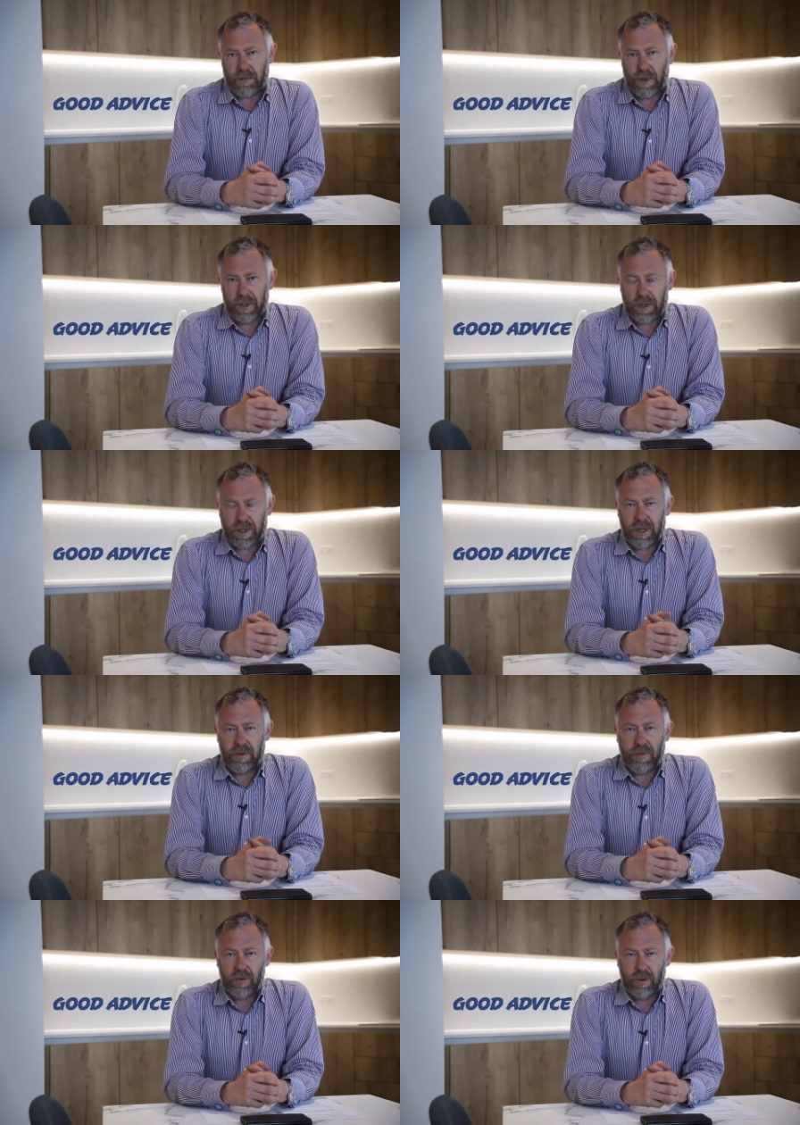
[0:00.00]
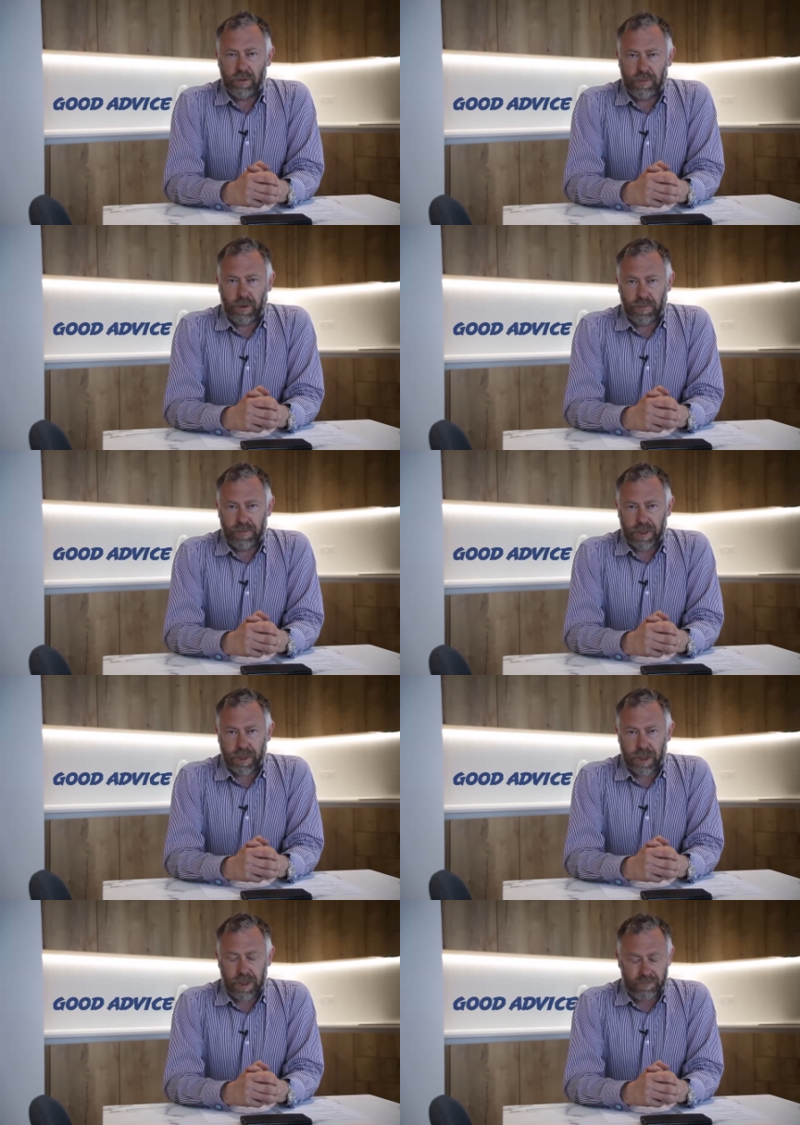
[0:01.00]
will achieve on your
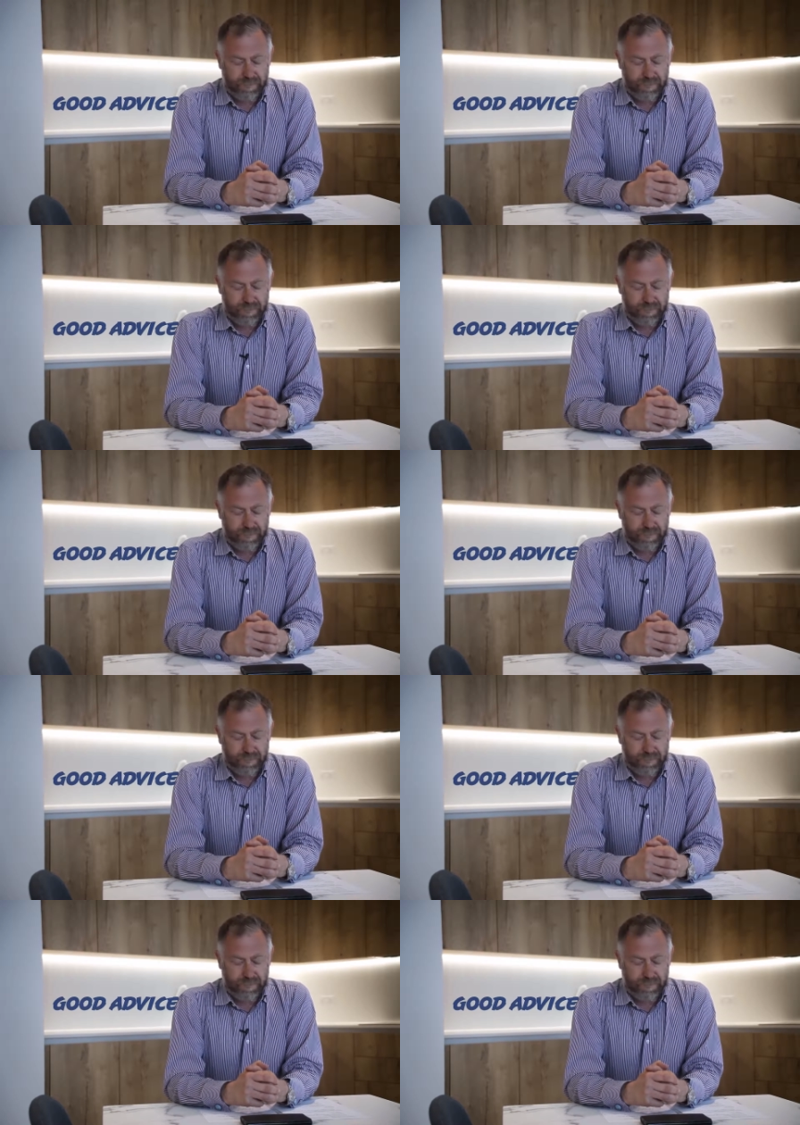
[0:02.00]
property.